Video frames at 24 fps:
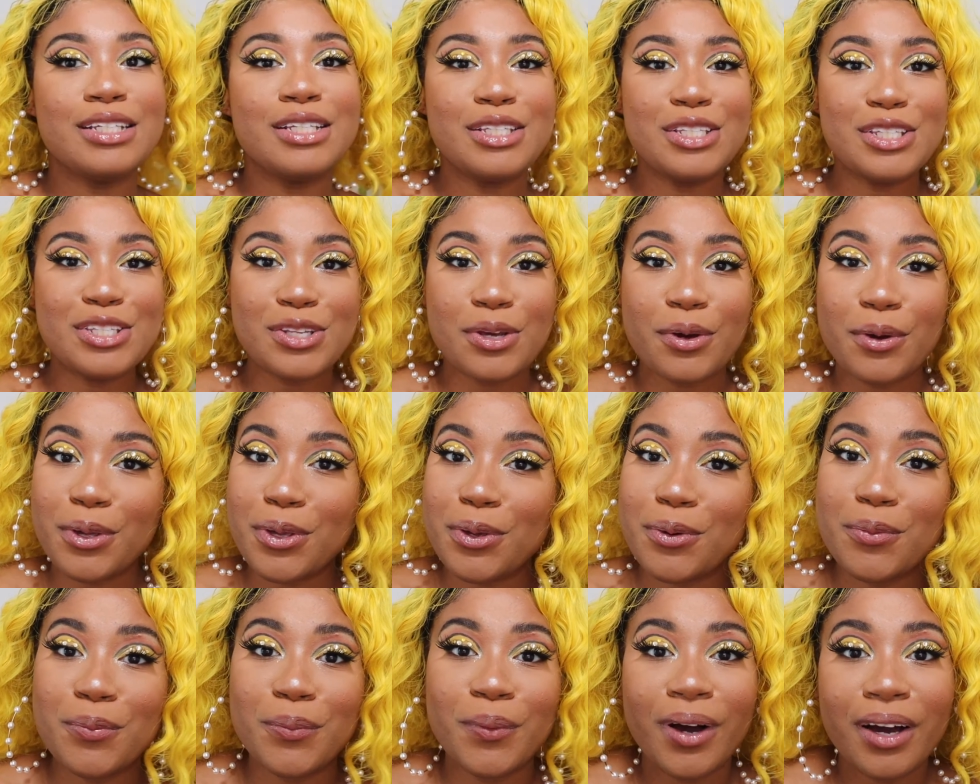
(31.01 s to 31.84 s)
So
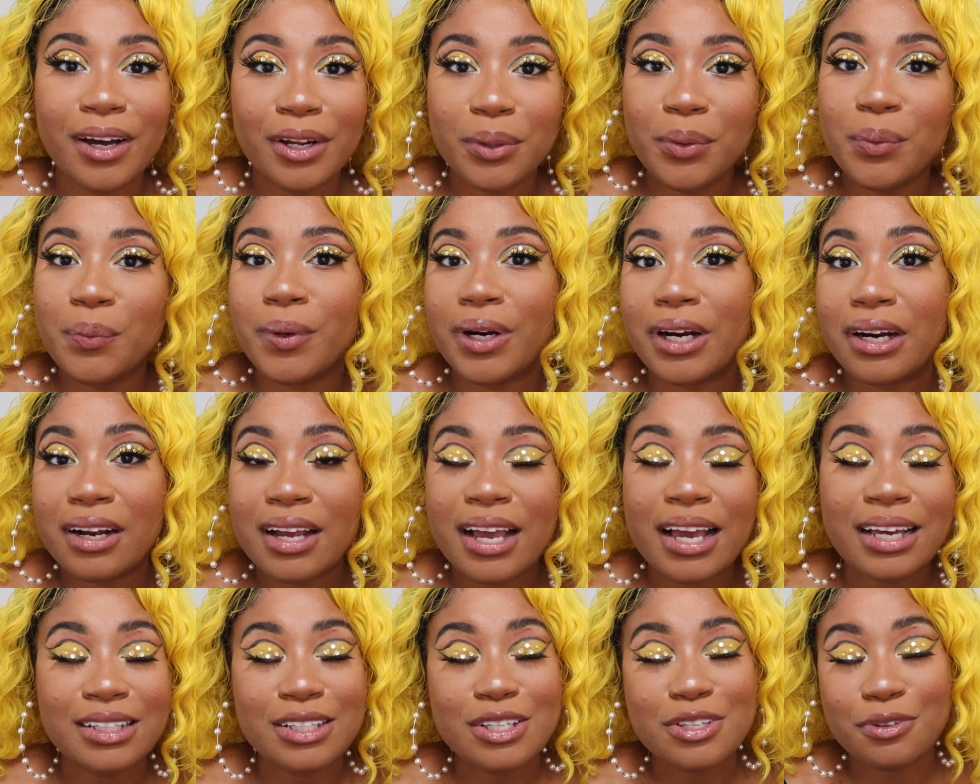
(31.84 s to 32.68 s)
you want to work
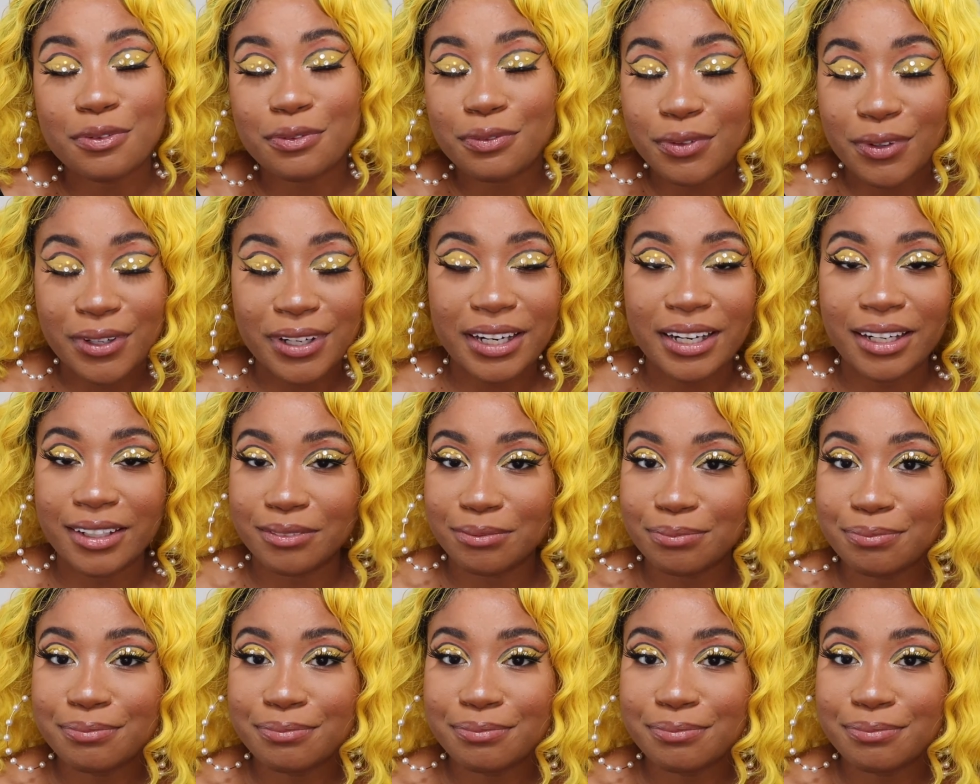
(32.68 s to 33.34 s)
at Sephora.